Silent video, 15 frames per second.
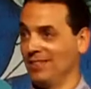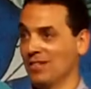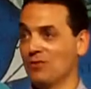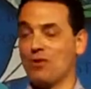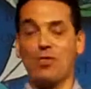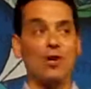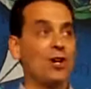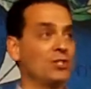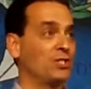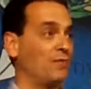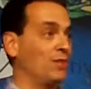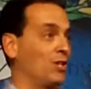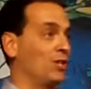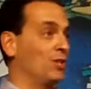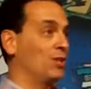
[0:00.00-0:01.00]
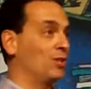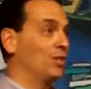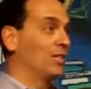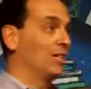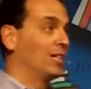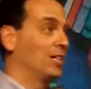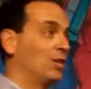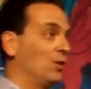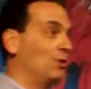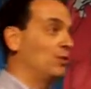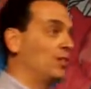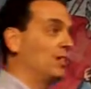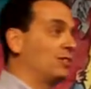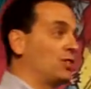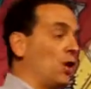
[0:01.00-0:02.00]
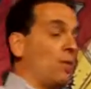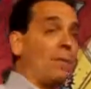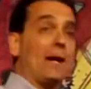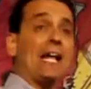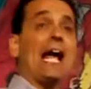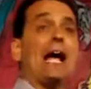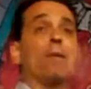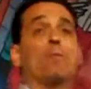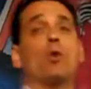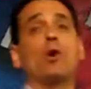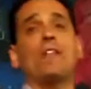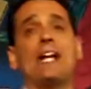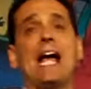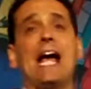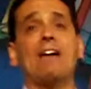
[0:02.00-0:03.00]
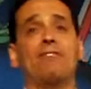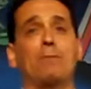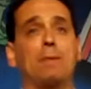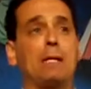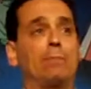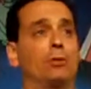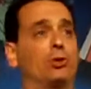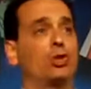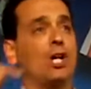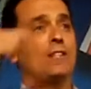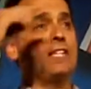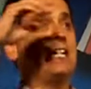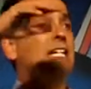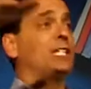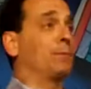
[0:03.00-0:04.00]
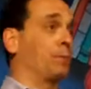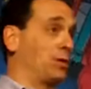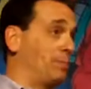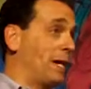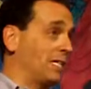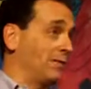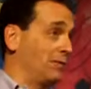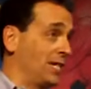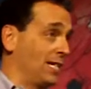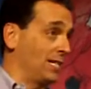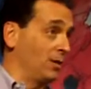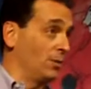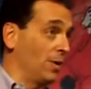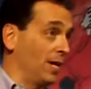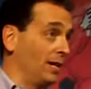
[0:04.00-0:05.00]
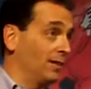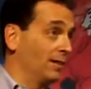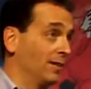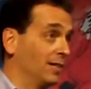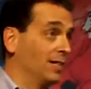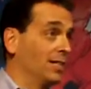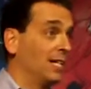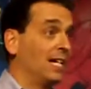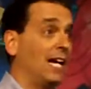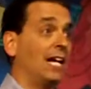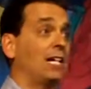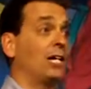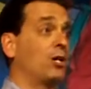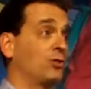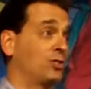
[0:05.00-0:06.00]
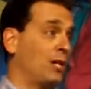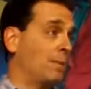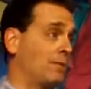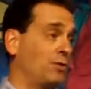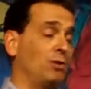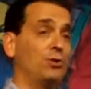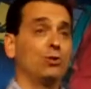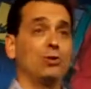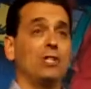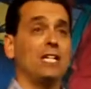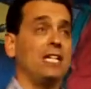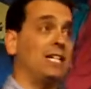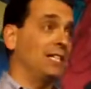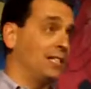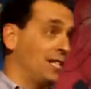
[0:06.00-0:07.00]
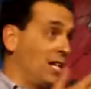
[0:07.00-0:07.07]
for those of you who, more than half the people draw the E in the perspective-taking way. And I know some of you drew the E in the